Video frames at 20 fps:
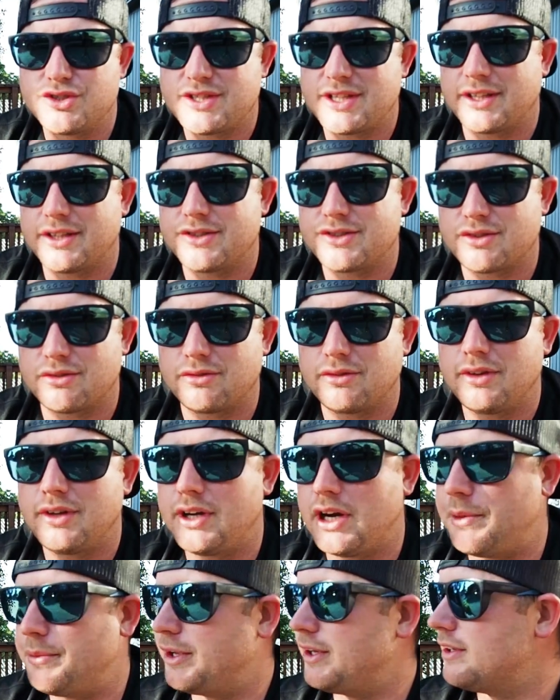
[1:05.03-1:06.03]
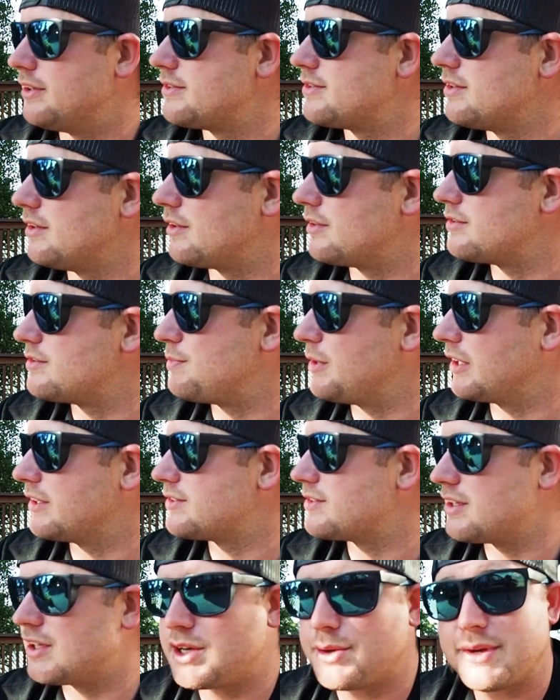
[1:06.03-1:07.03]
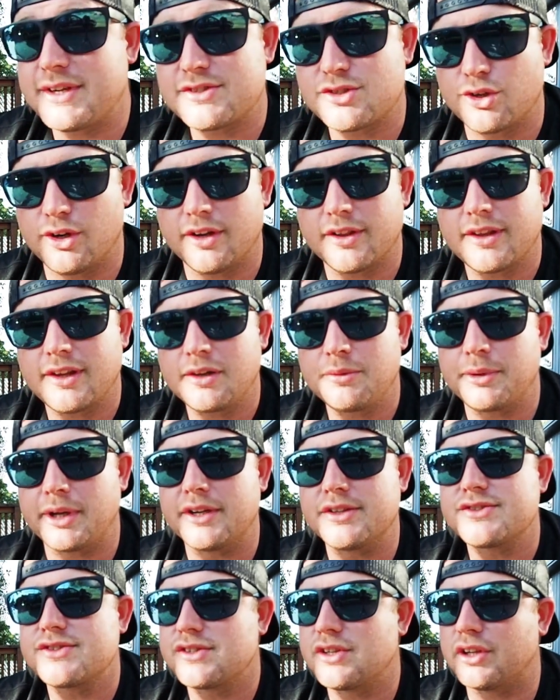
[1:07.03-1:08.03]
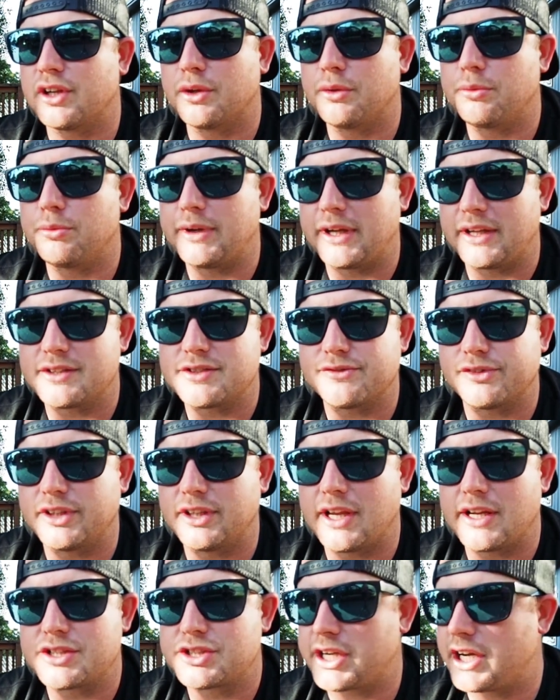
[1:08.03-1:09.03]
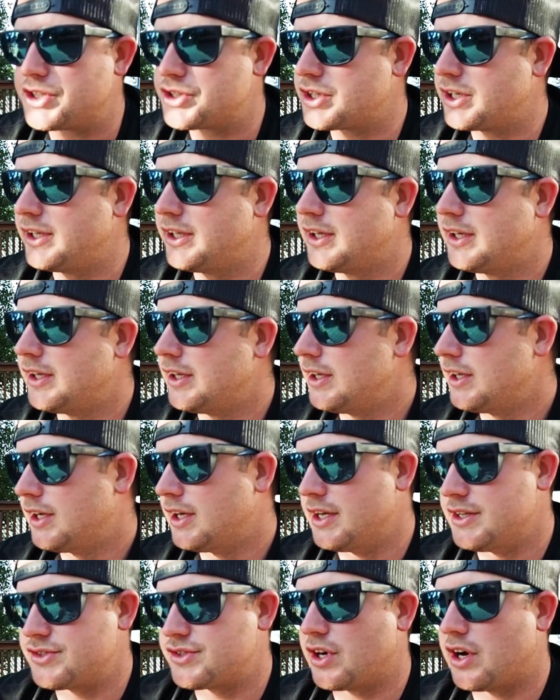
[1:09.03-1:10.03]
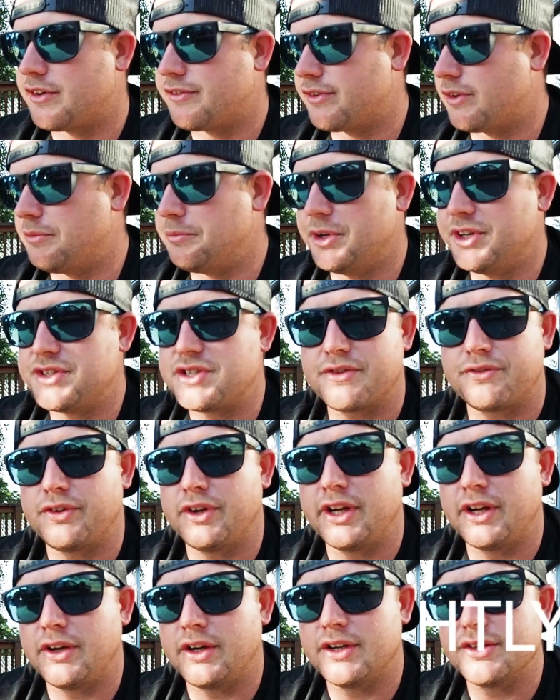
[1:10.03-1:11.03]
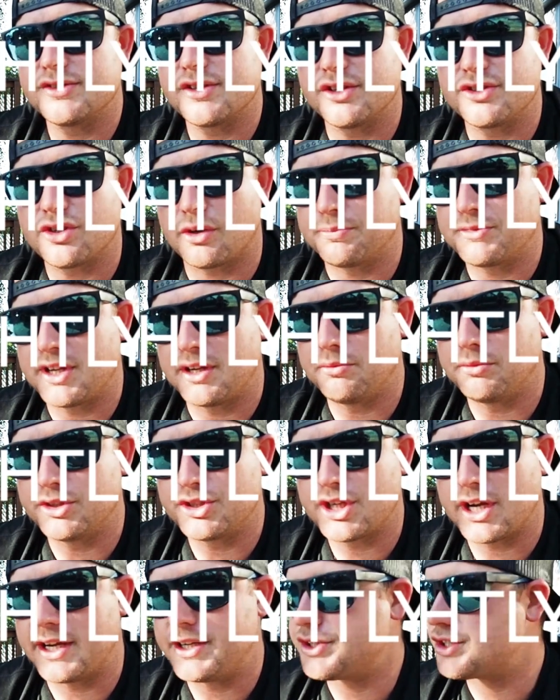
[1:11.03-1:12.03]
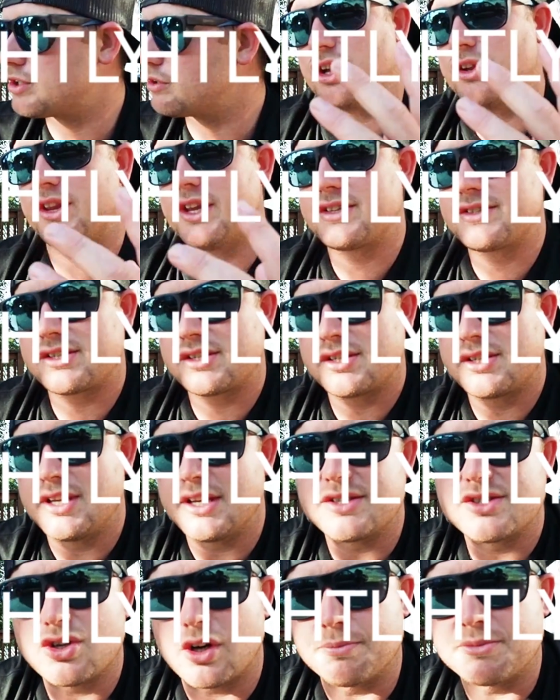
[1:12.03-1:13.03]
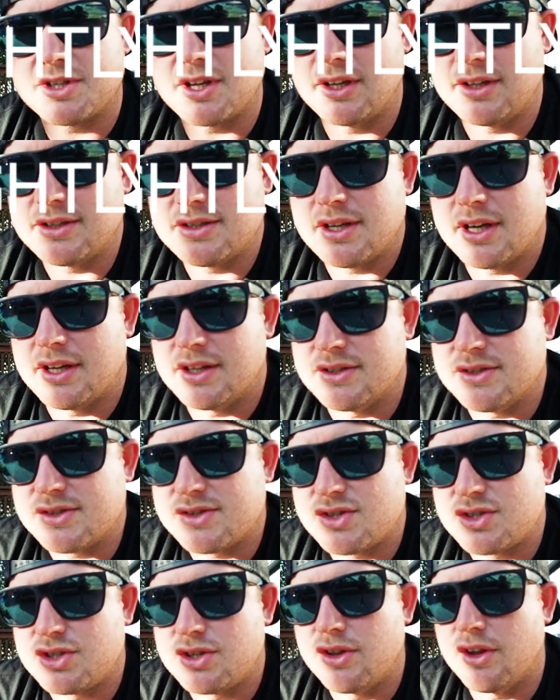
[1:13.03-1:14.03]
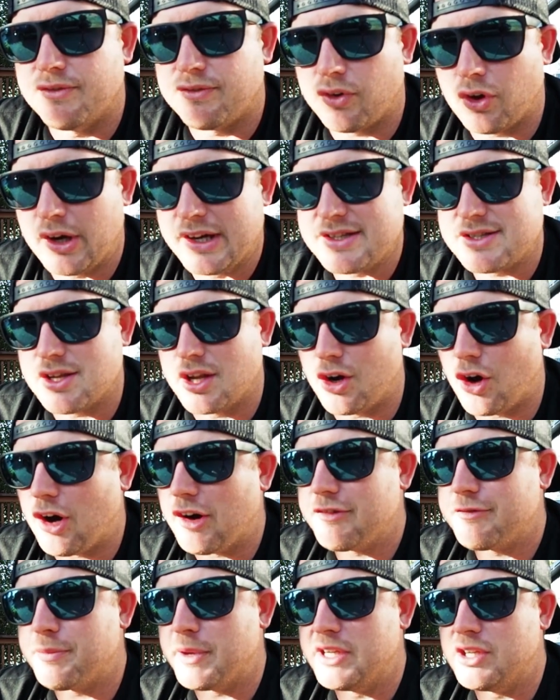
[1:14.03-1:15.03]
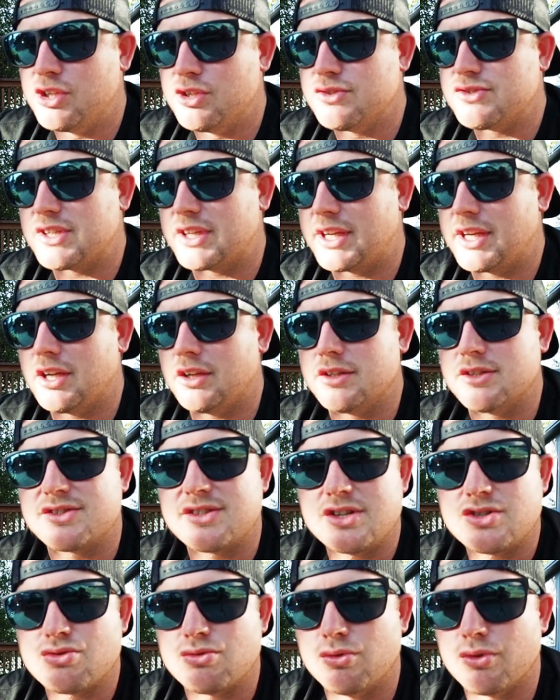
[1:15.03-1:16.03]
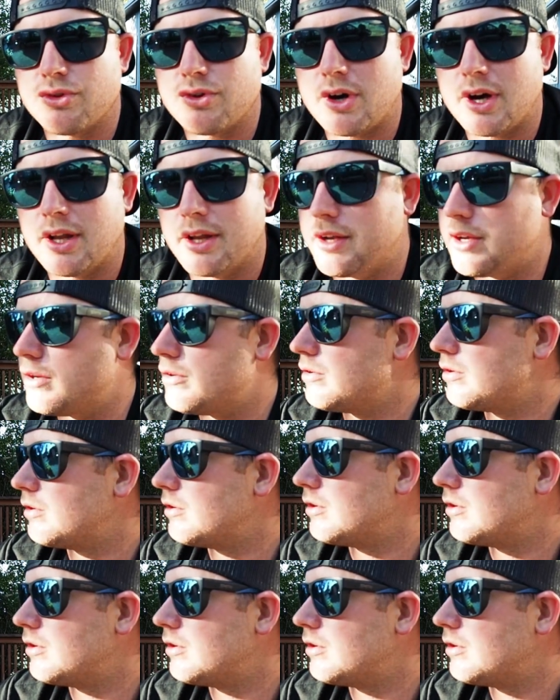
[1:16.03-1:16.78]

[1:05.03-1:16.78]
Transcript: Zealand's it's not as big as the US or anything, but it's still a relatively large country, and so if I'm in different areas, the top 10 would change. So this top 10 is the flies that I've been using here in the Central North Island